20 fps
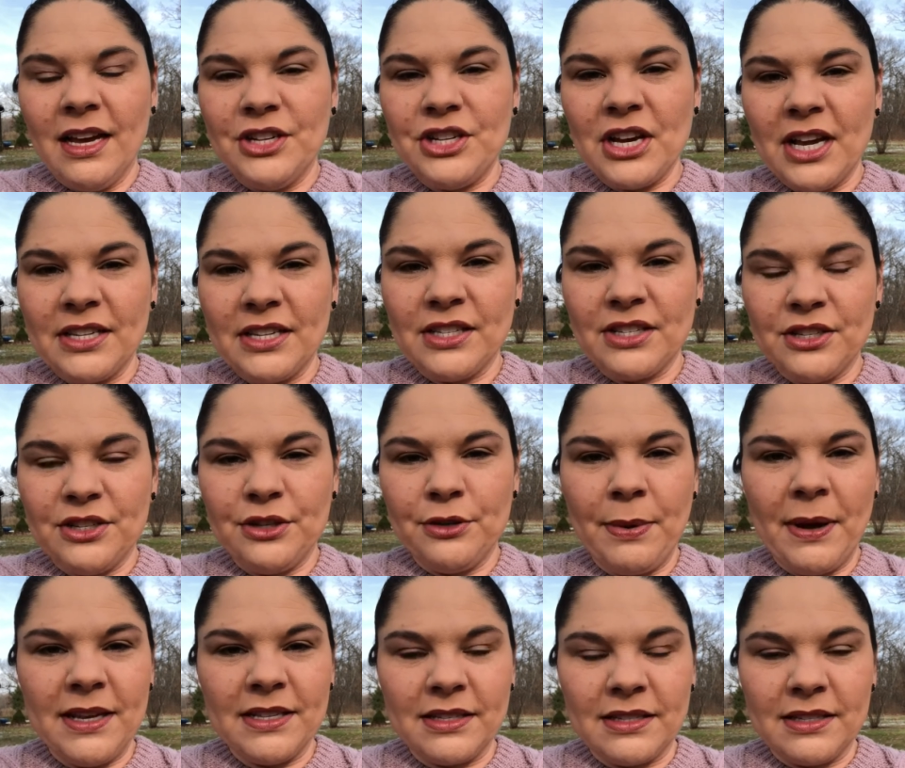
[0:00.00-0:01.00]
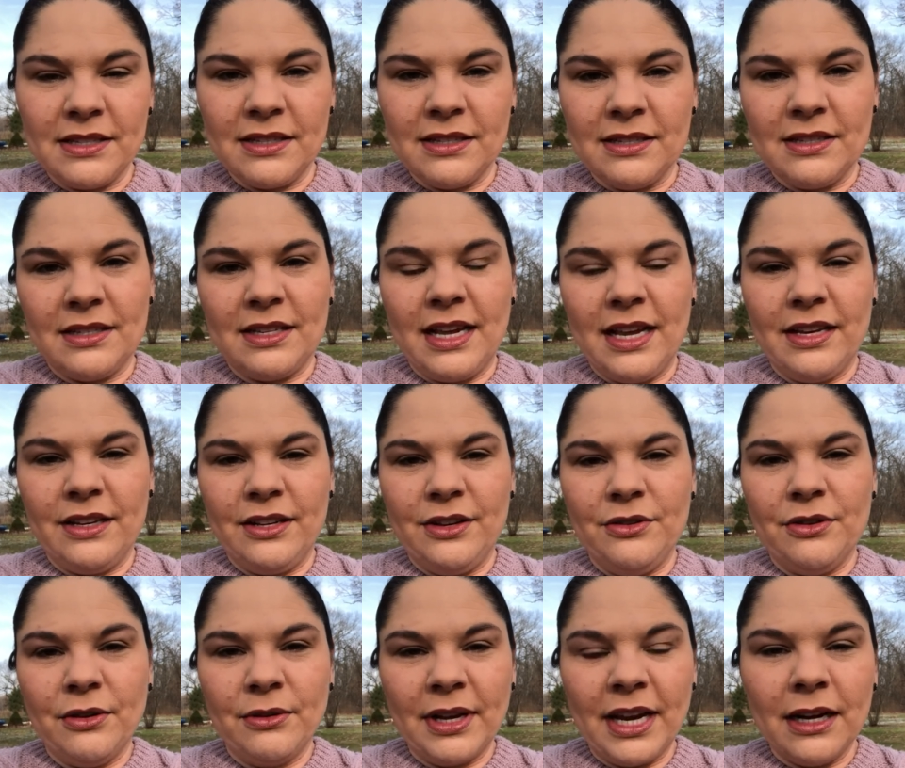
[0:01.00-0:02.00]
just to do puzzles and you
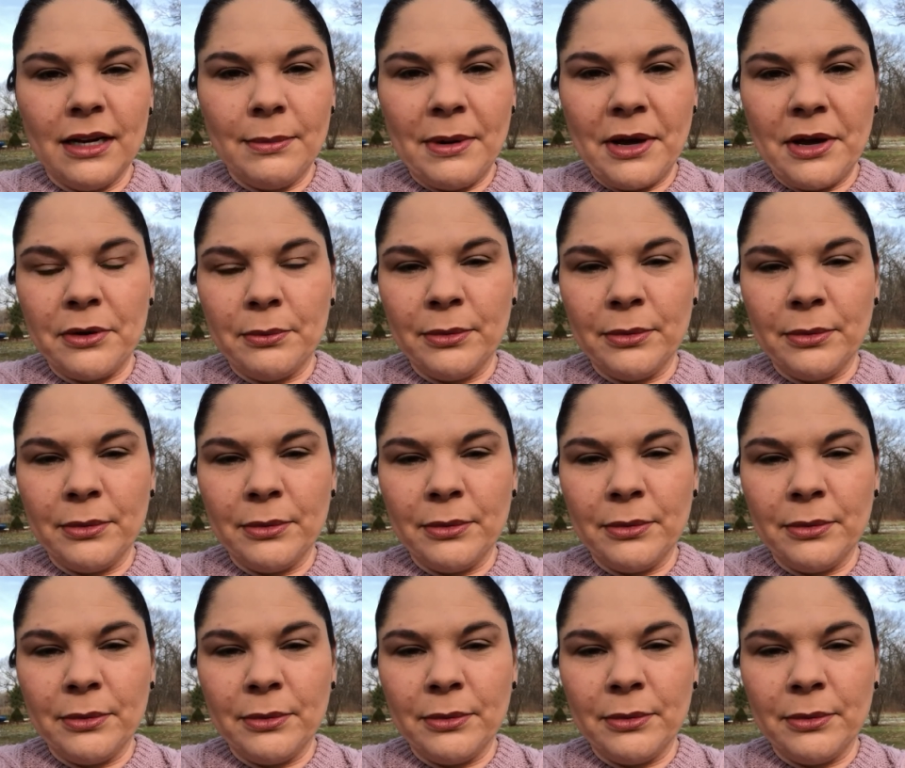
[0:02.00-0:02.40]
don't care about